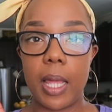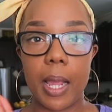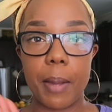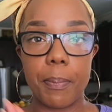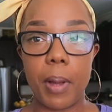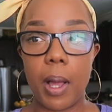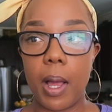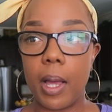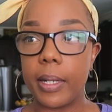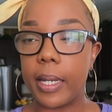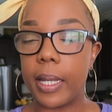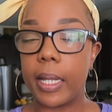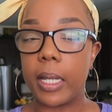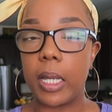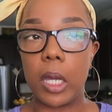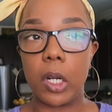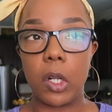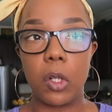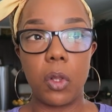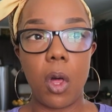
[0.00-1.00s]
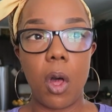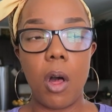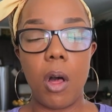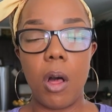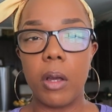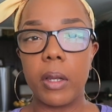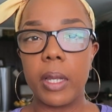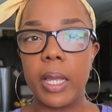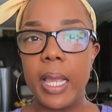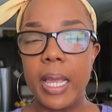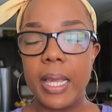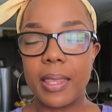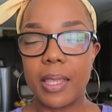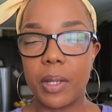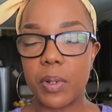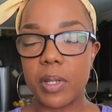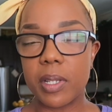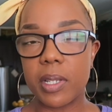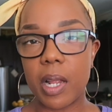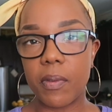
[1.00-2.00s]
like bonded got along
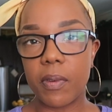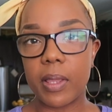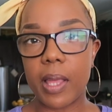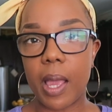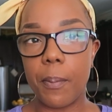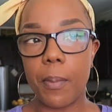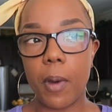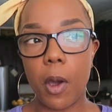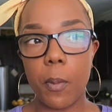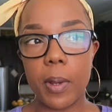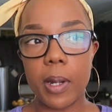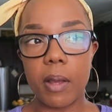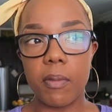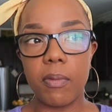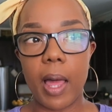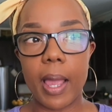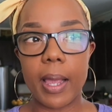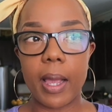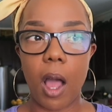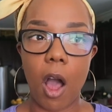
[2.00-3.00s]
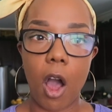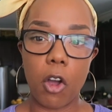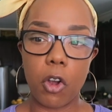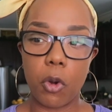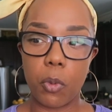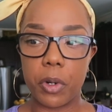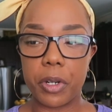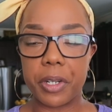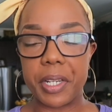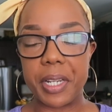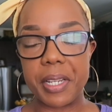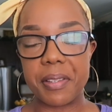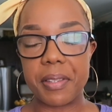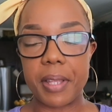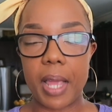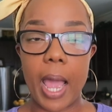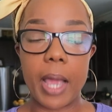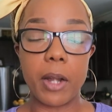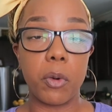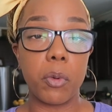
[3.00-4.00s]
there was never that moment of like awkwardness
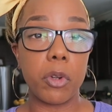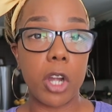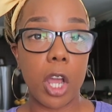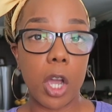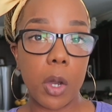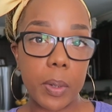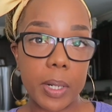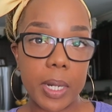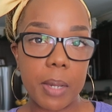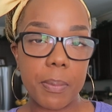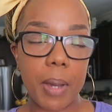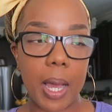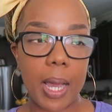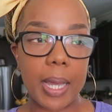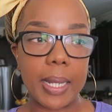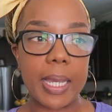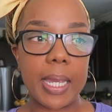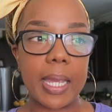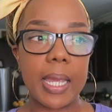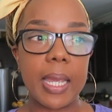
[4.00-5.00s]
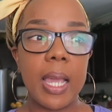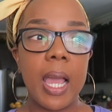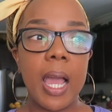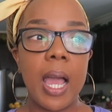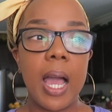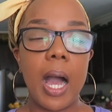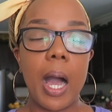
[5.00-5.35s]
that i don't know anybody